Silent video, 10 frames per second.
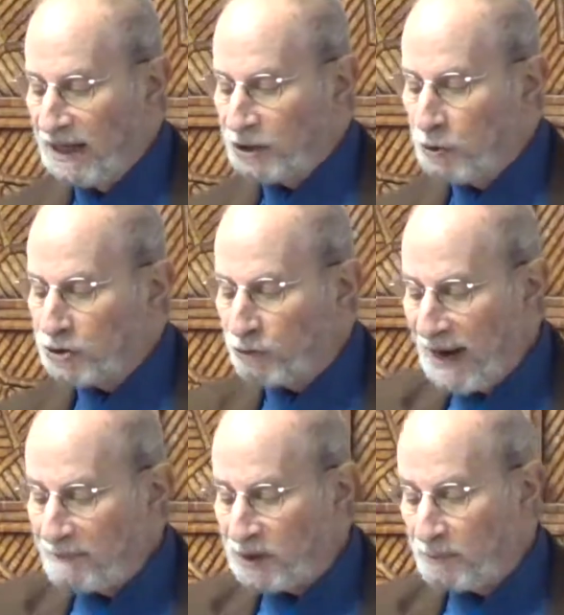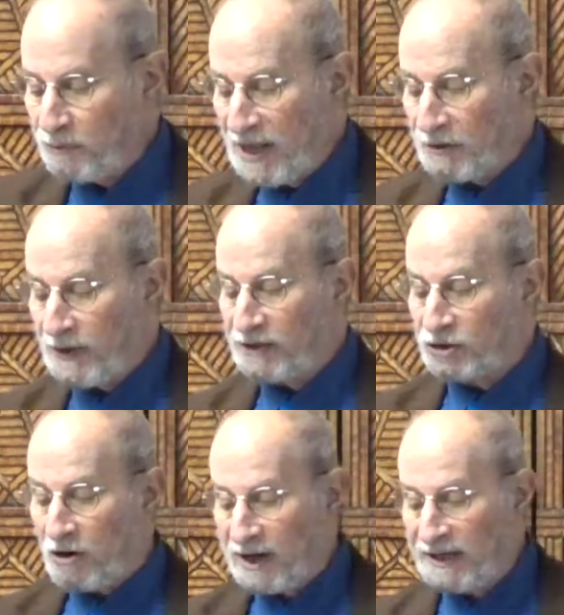to his ramped up rhetoric
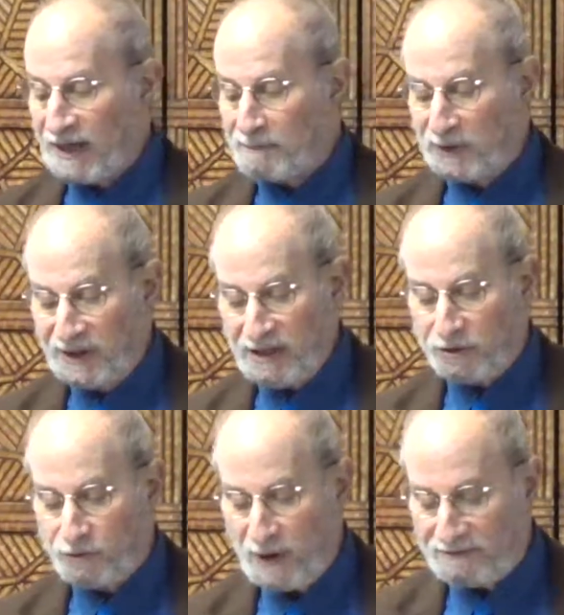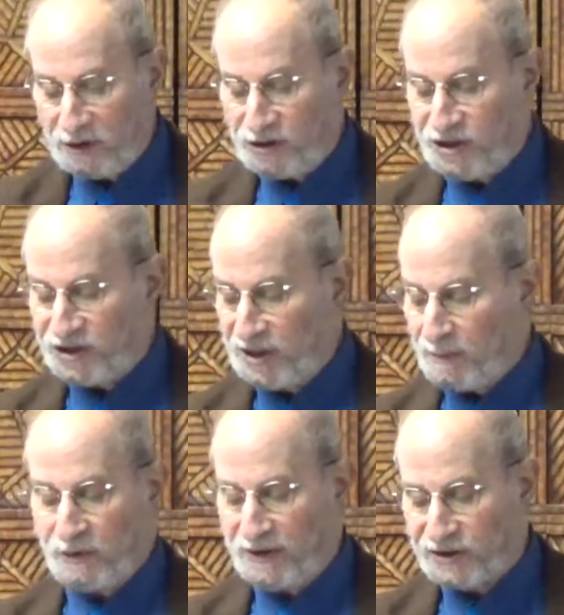targeted at beleaguered refugees and
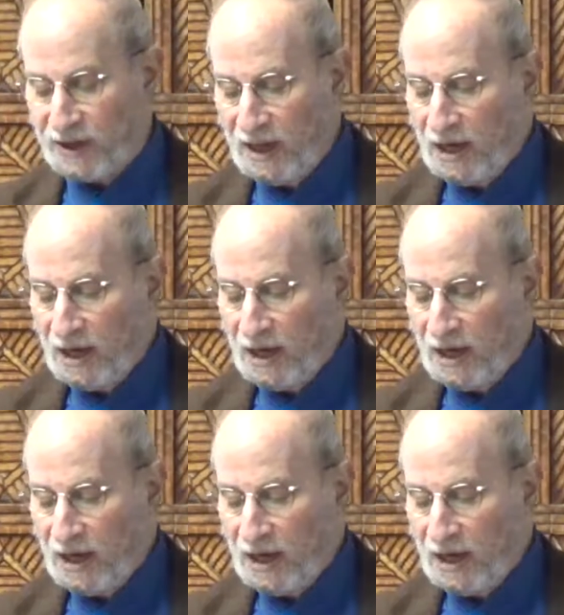immigrants